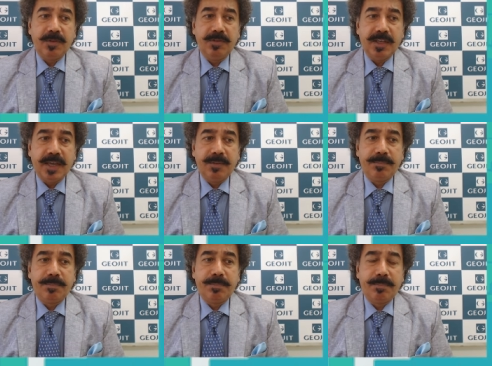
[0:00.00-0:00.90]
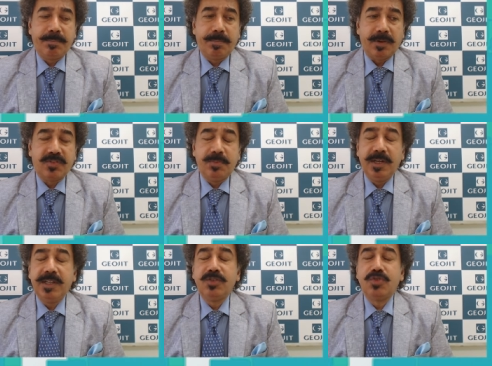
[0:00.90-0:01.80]
we can
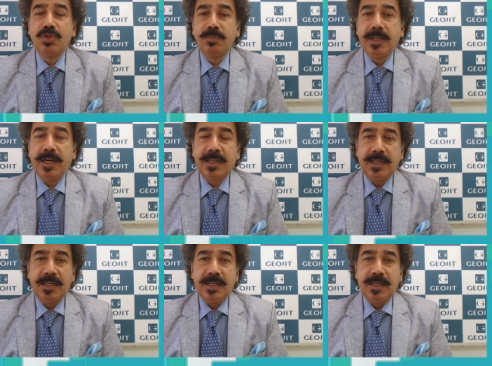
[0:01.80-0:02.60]
possibly assume that